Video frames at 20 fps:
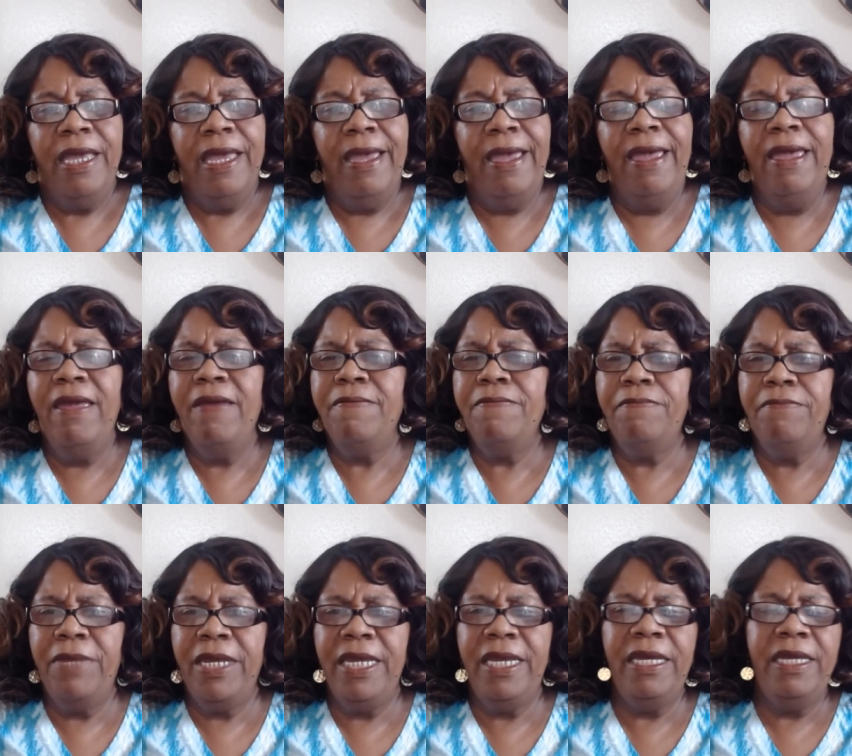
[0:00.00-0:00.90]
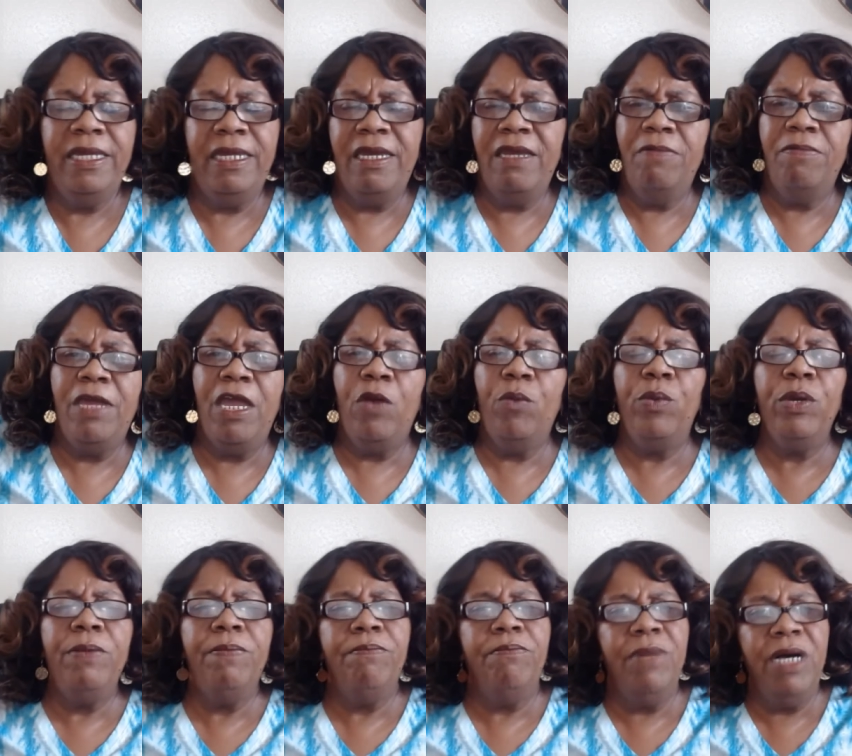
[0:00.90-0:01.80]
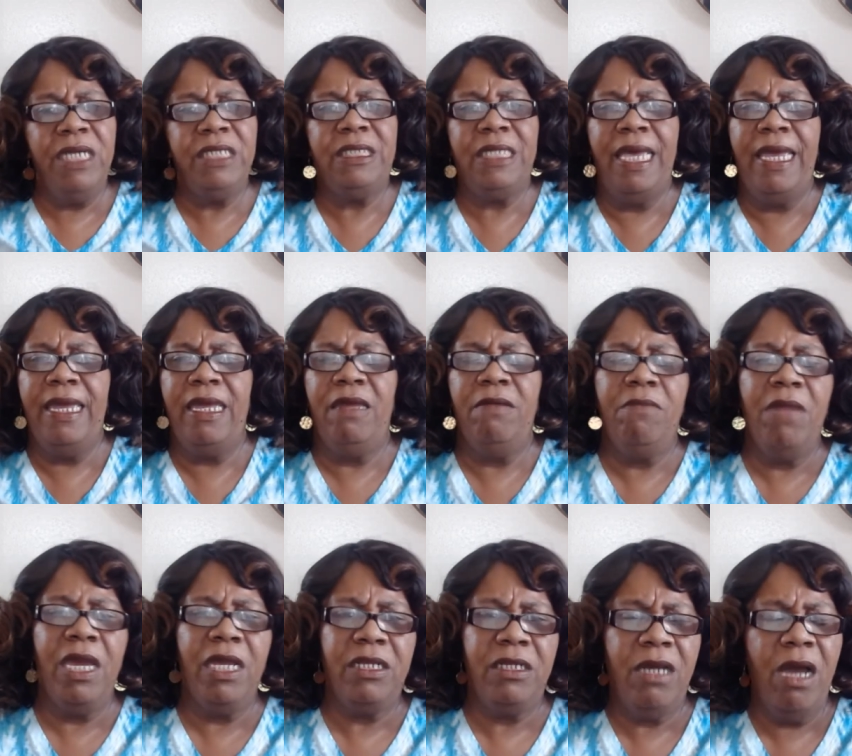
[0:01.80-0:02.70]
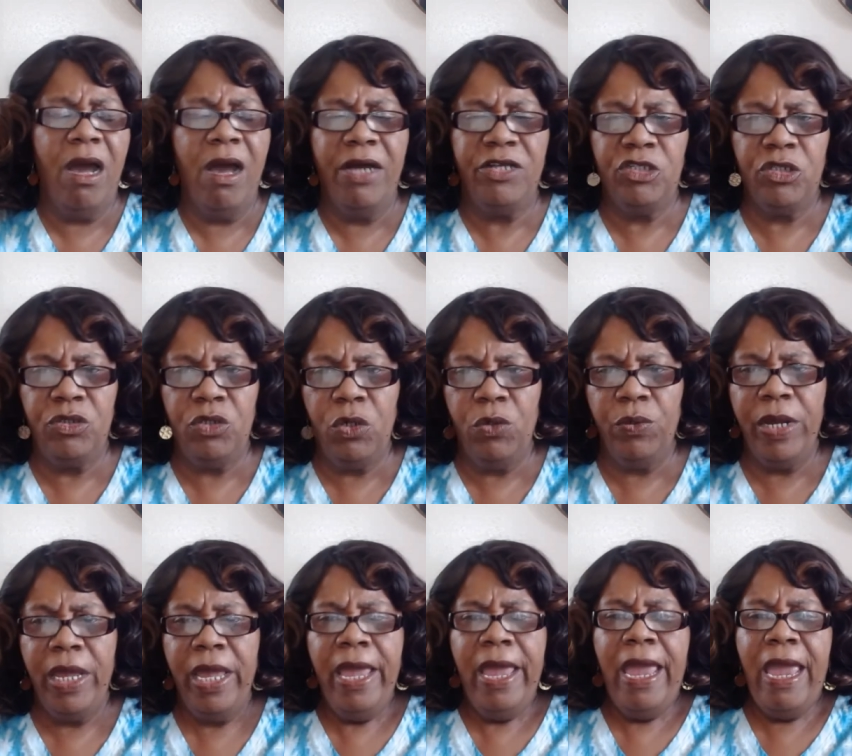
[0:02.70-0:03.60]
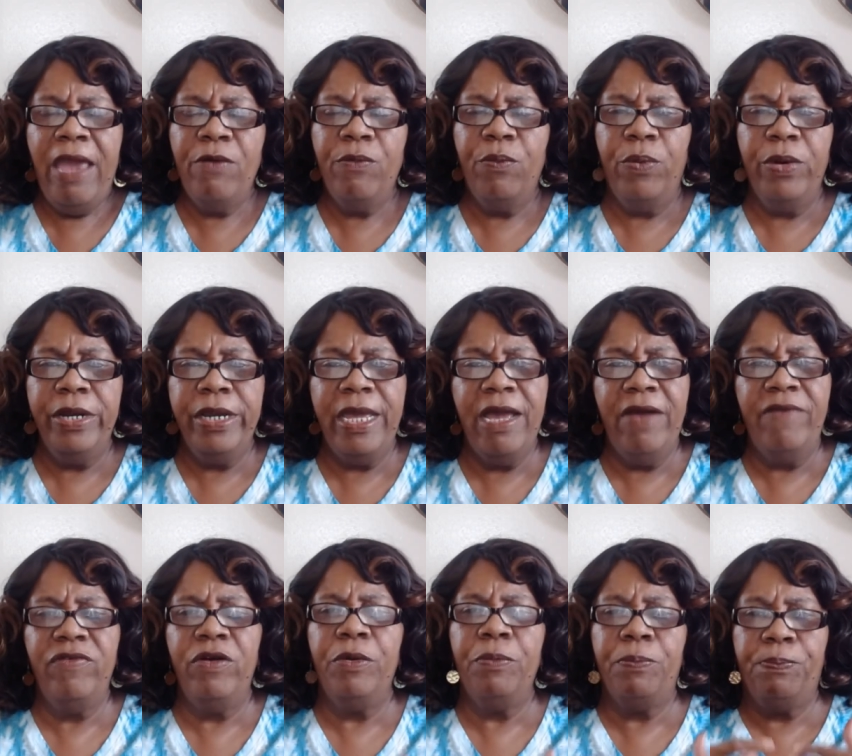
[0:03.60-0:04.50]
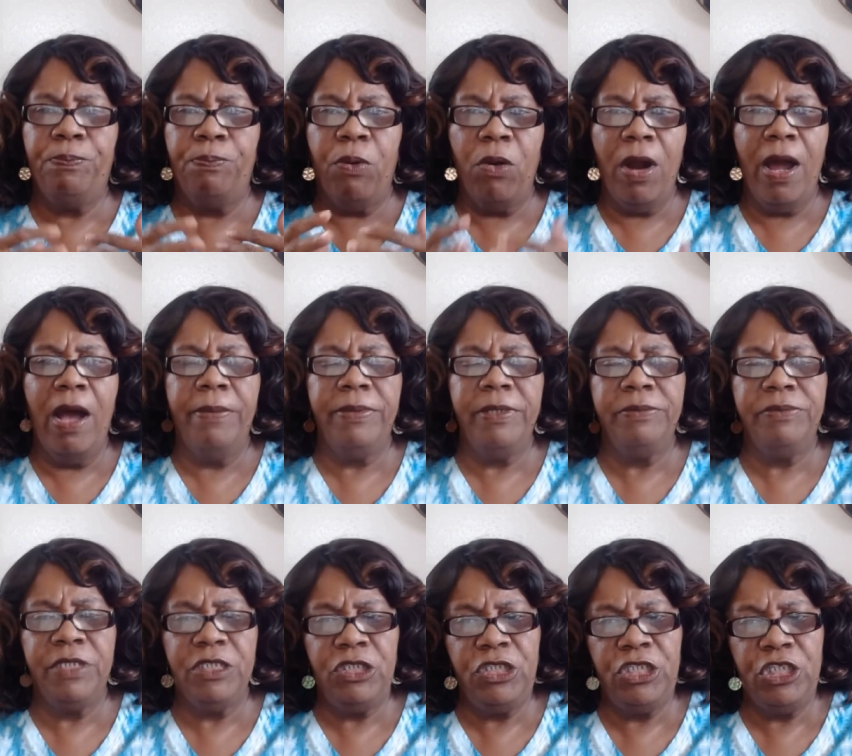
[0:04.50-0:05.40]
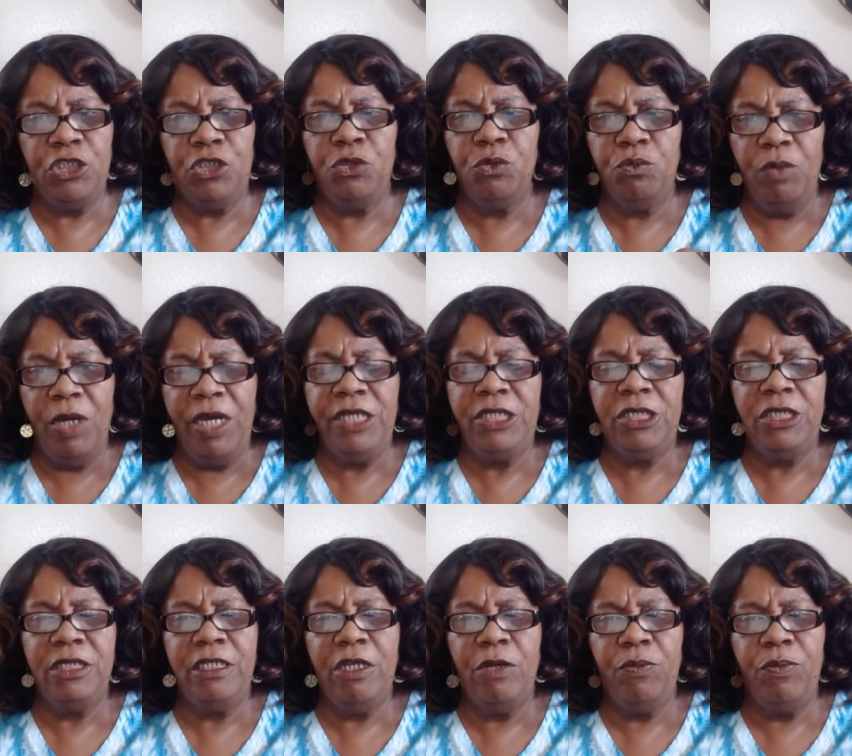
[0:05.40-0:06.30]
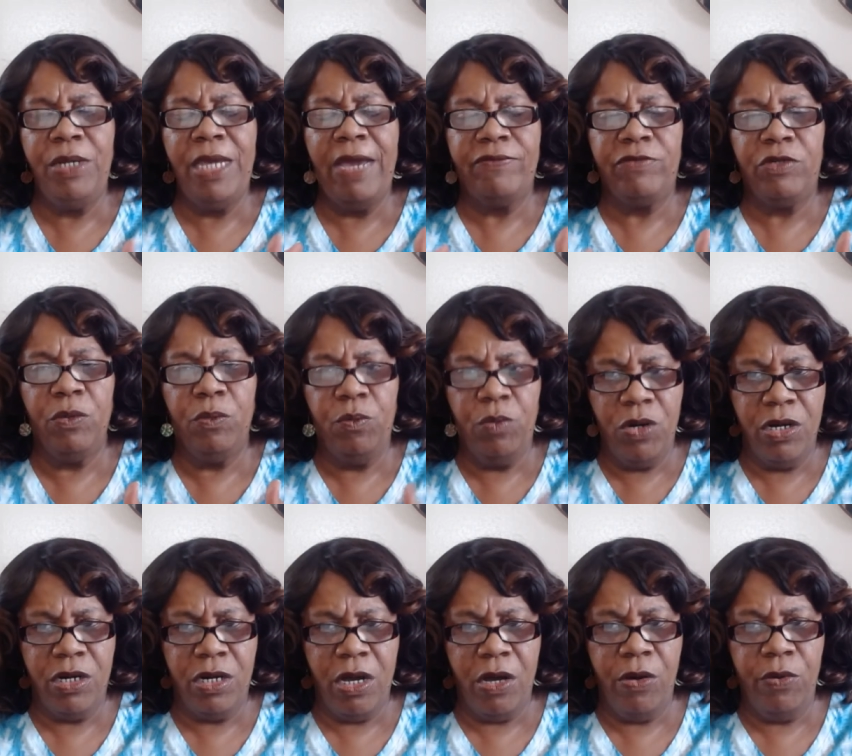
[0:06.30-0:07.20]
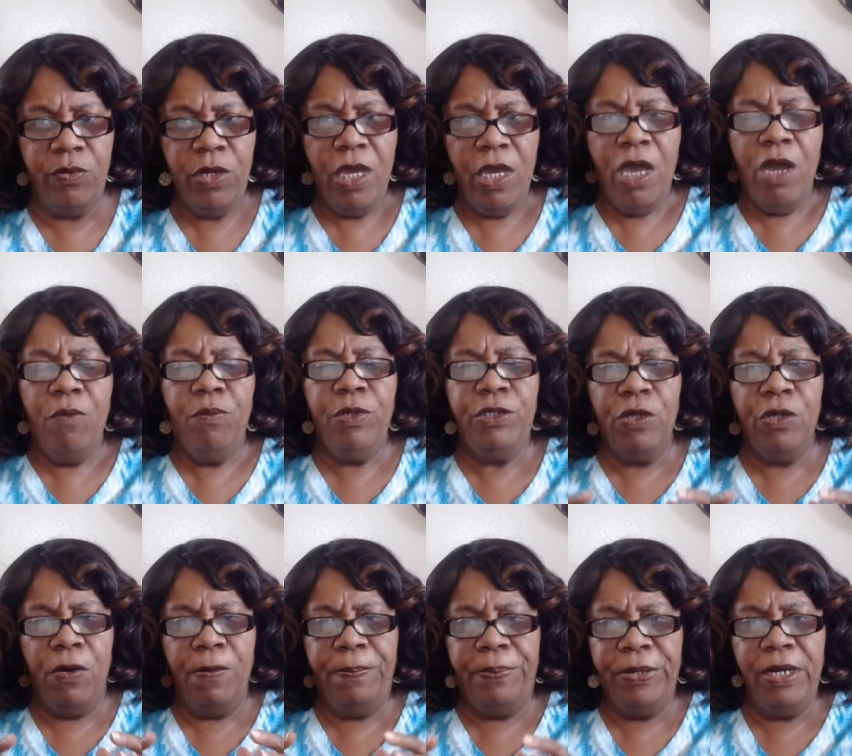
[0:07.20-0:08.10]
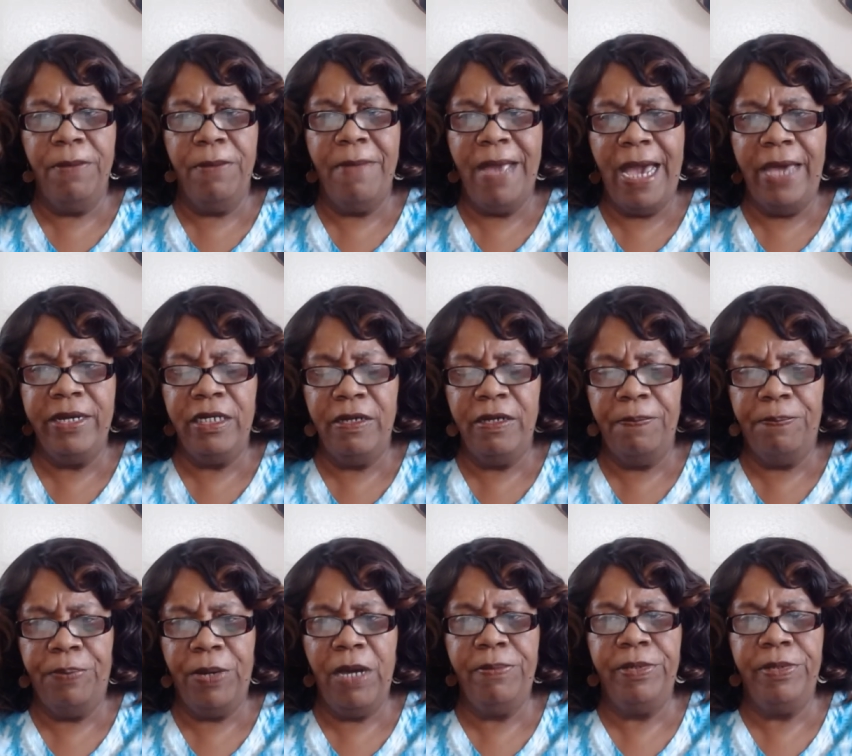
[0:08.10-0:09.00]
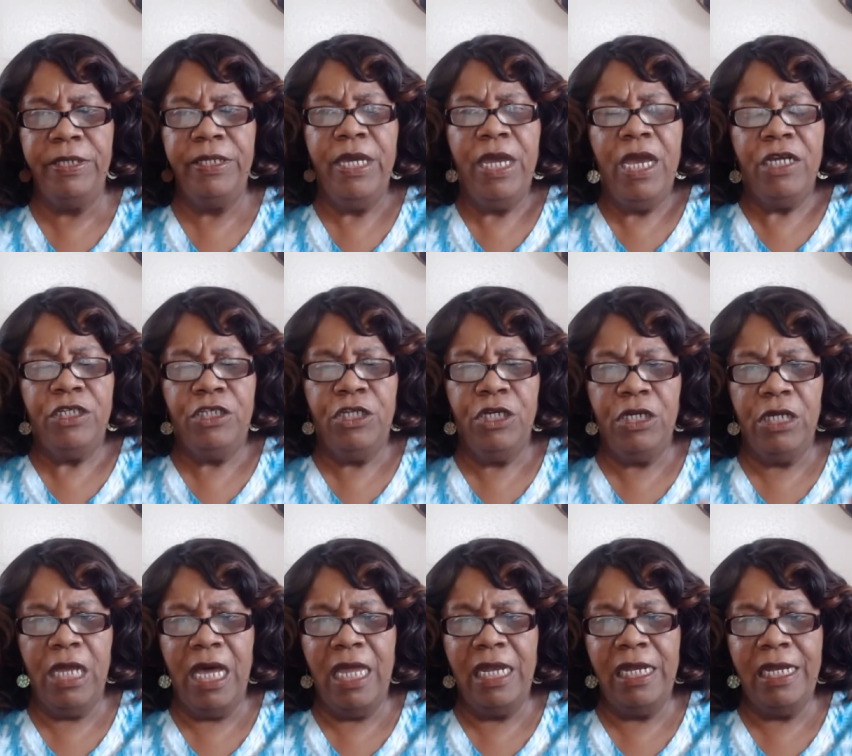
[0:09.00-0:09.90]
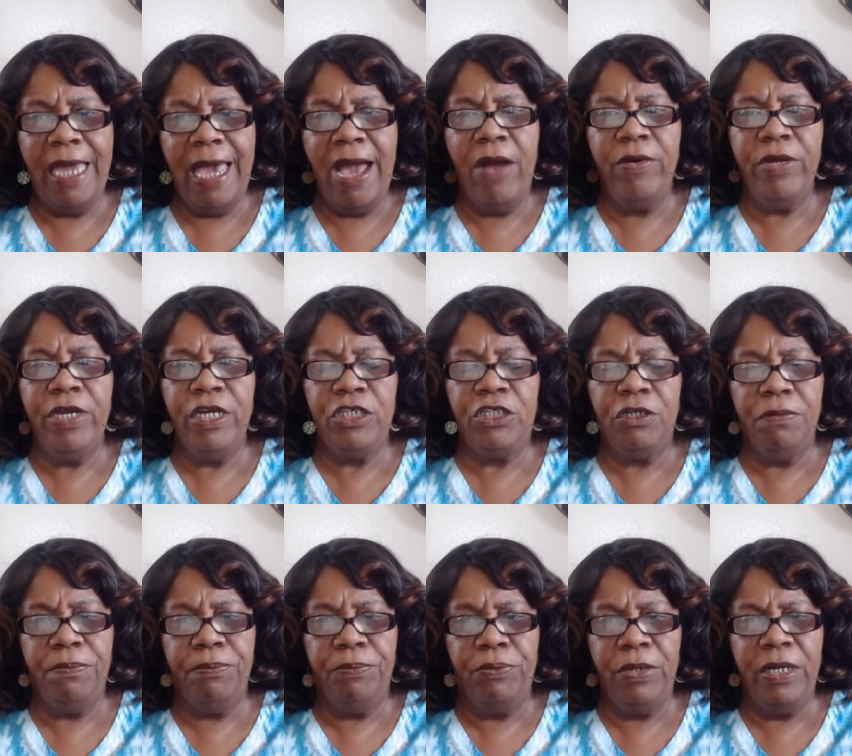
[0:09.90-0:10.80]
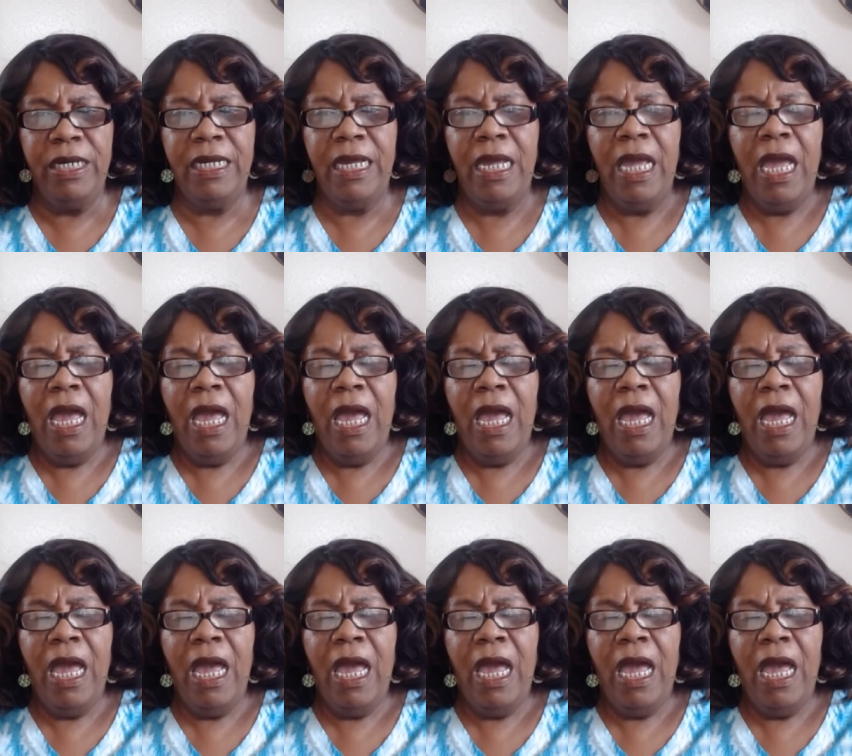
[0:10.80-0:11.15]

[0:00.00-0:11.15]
Amen. Amen. We must aim at God's glory. And whatever problems and situation that we have to work on, we don't put them out in the public to allow it to bring